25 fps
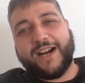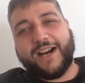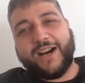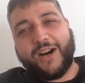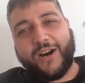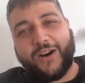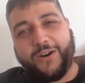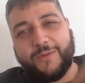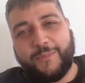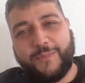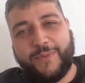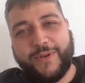
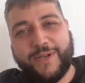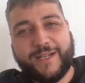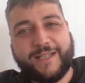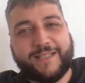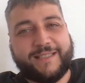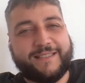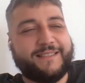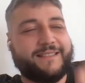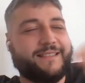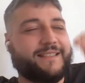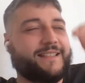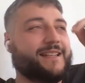
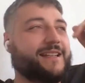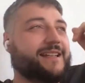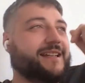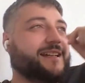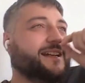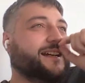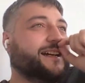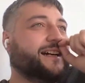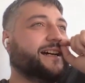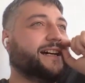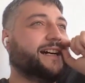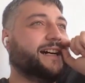opens
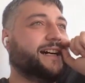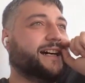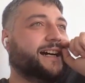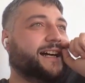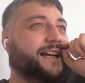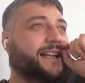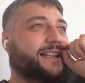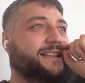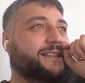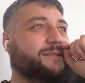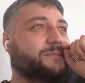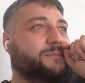
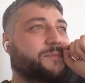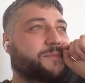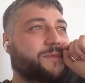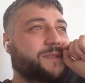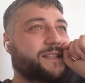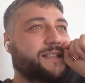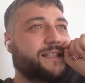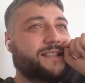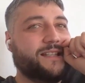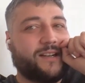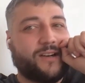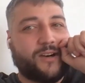
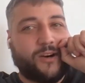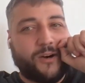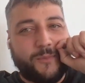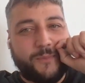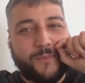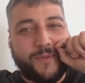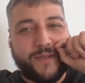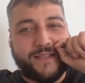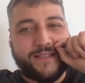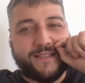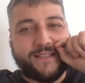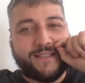
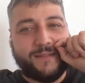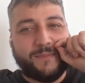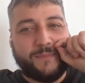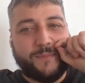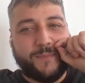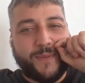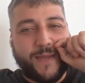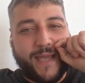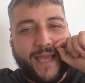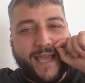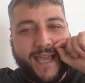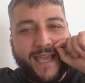the
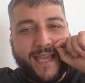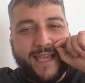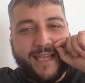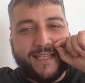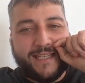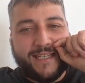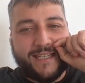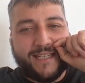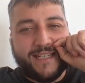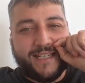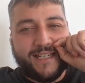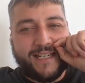
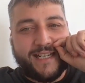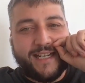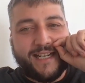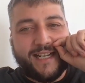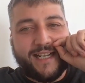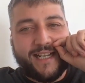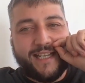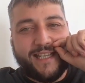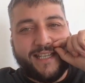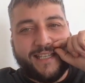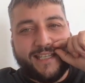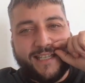page
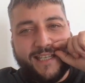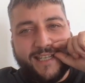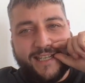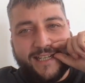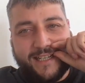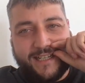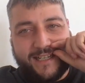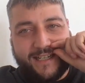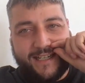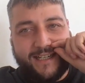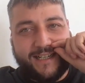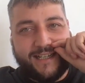
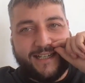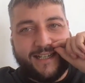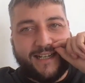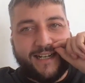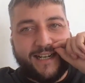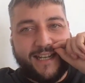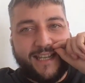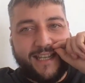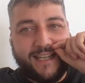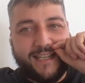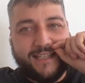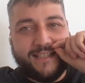here
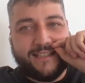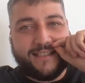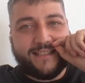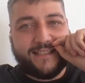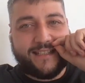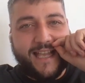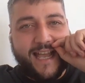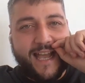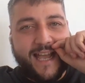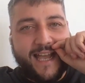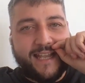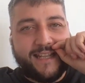
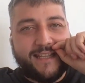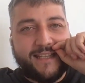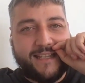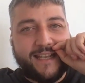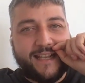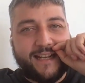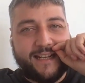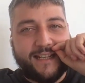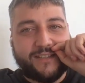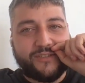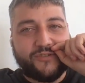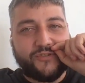inside
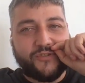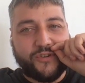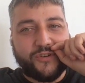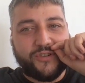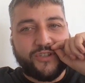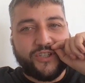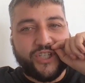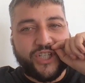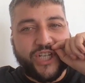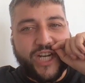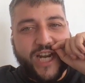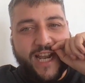the
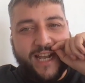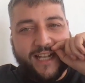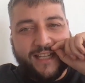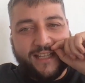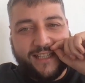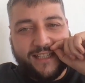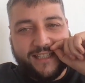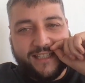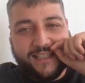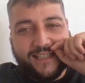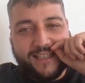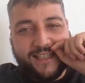Electron shell.
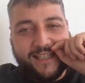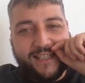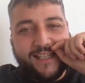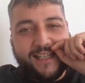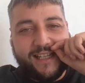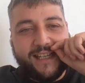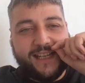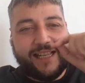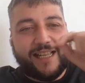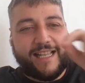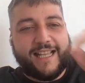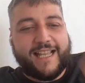
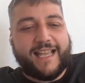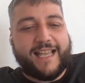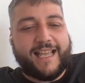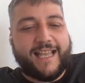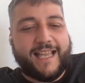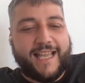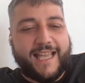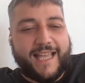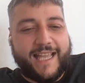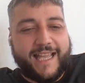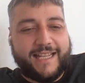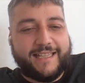
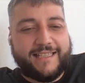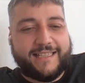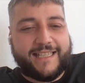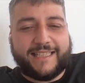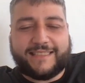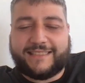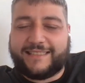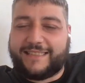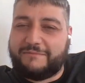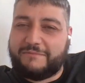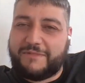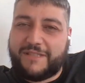And
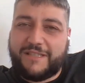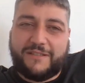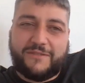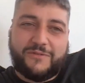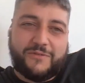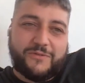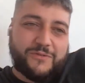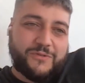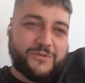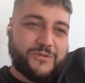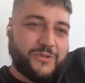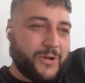that's something
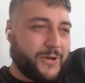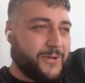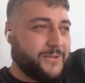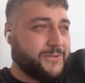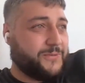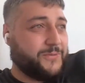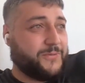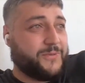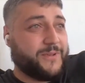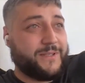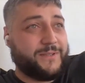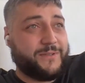you
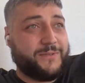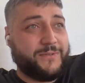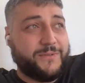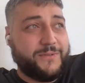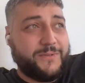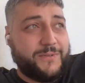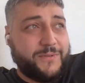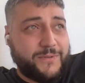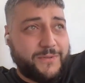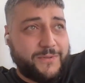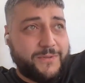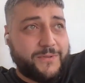don't want to
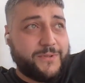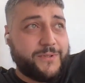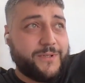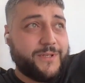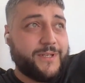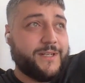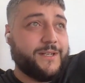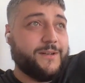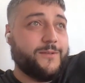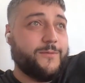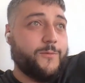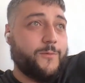do
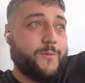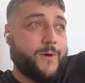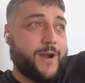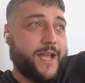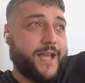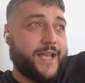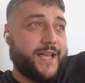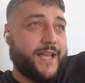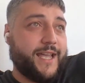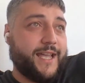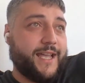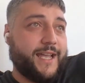
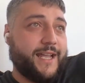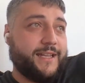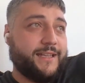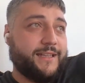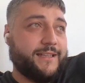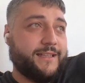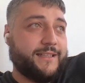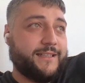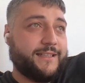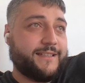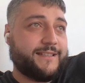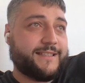
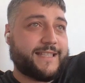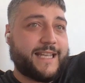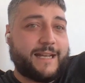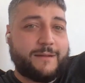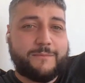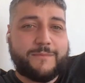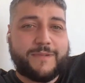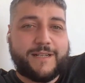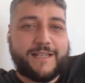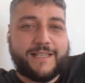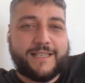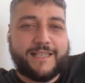when
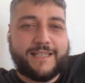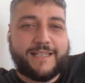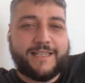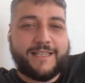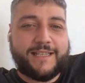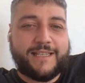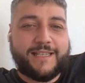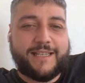somebody